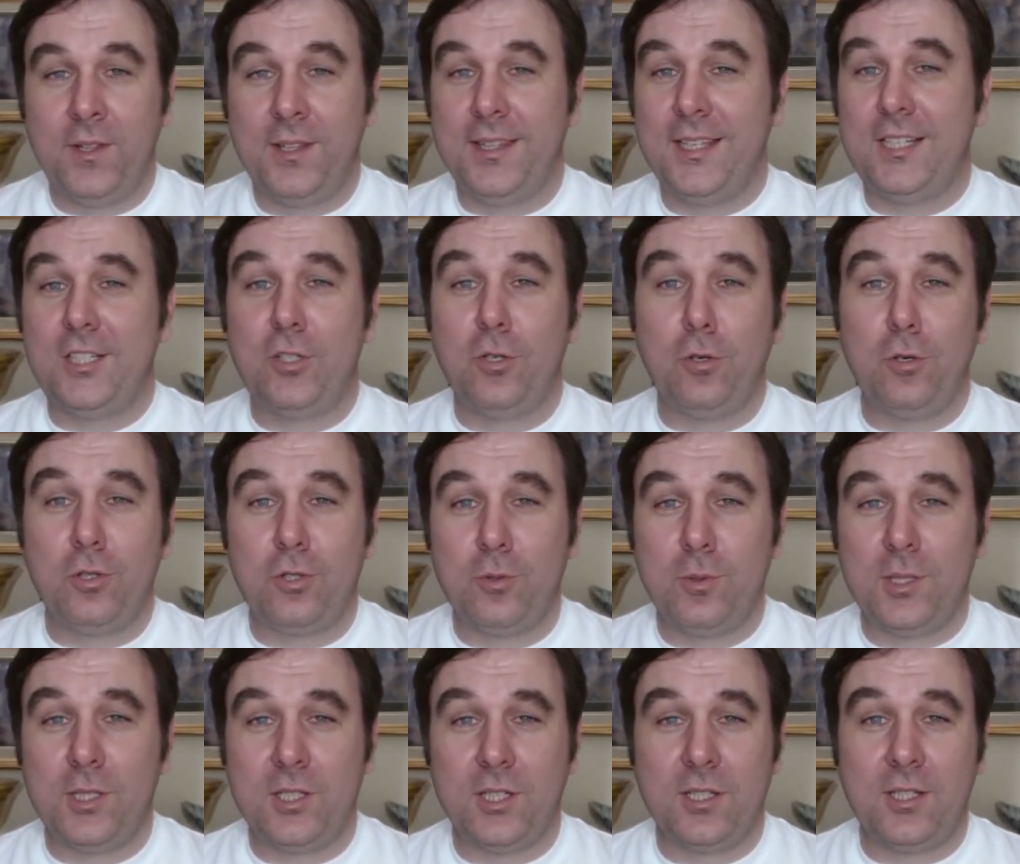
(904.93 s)
They talk to
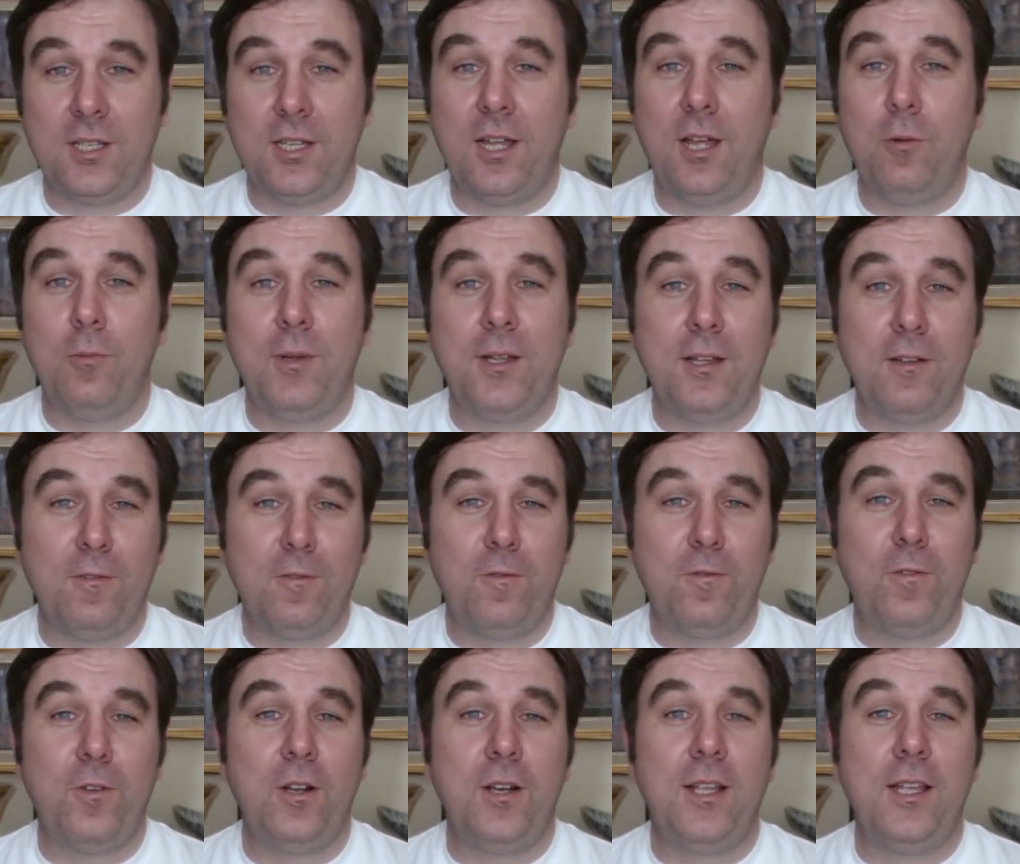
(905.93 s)
each other and we get
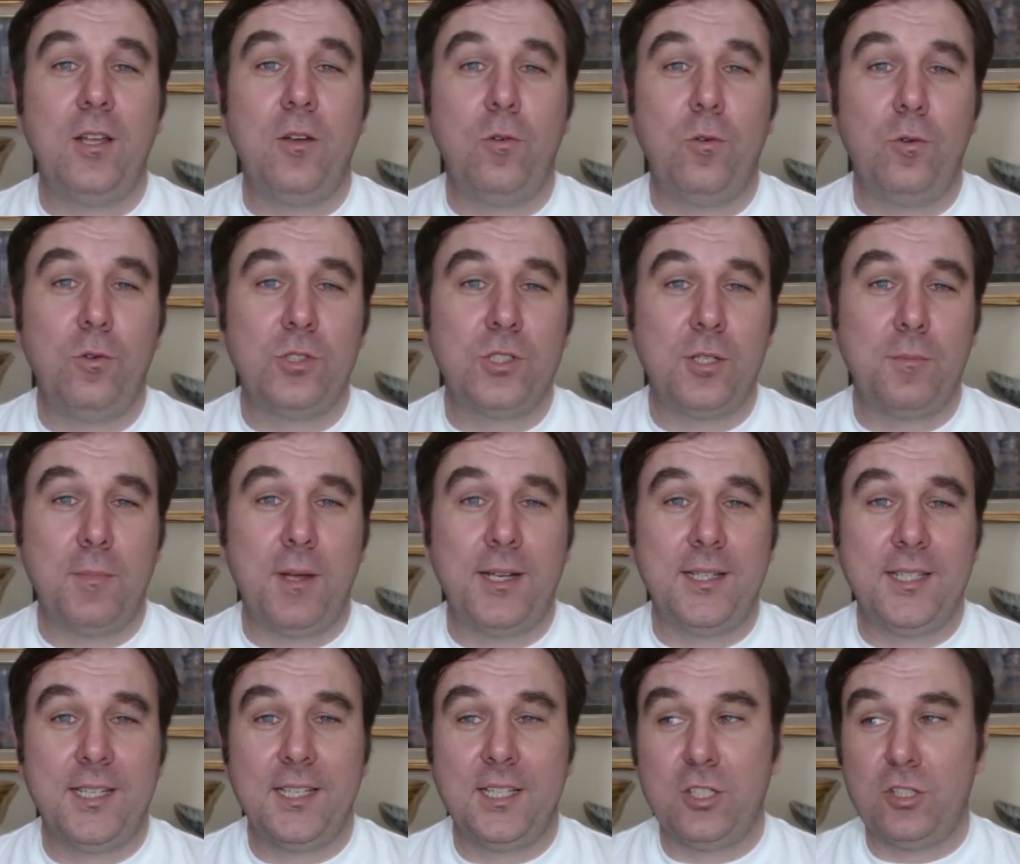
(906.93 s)
fully
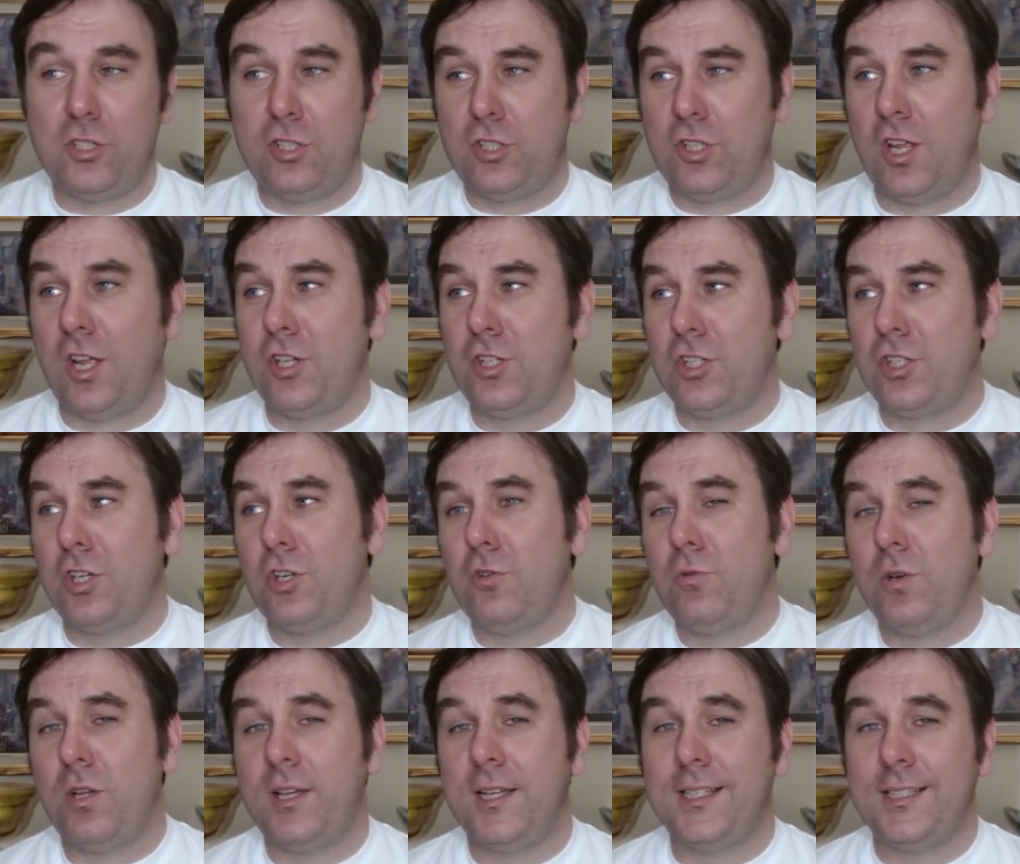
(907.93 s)
automatic, a two
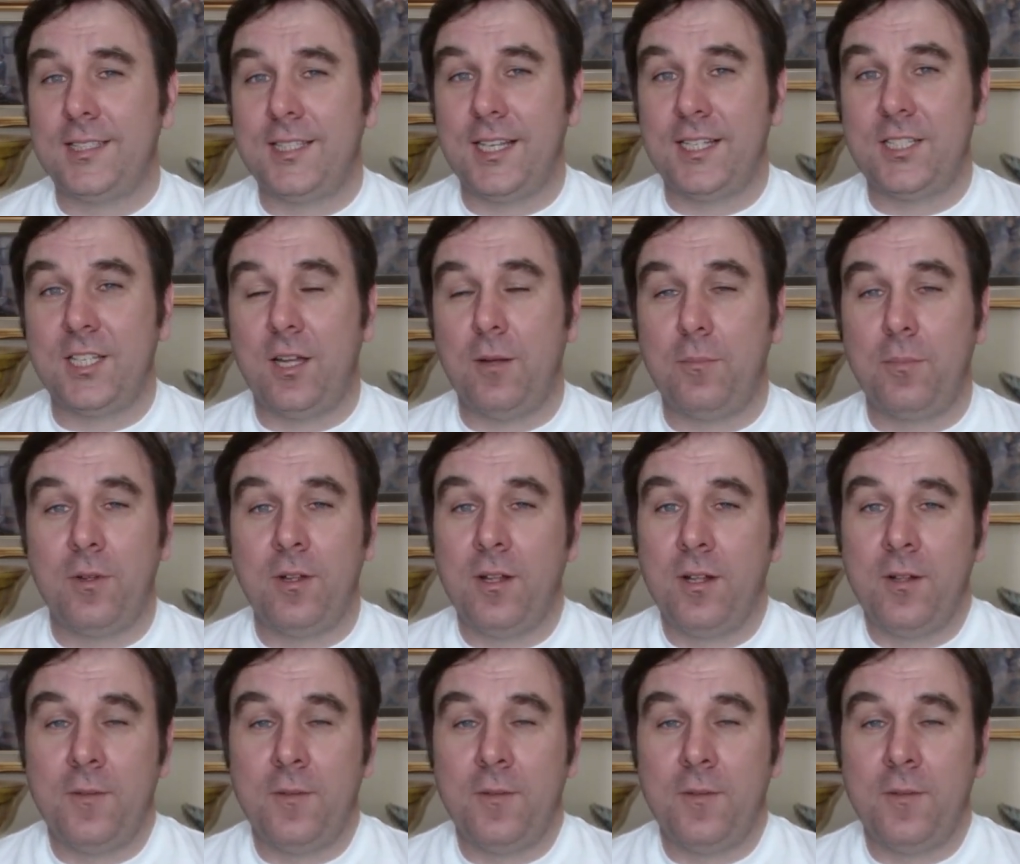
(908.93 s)
light setup.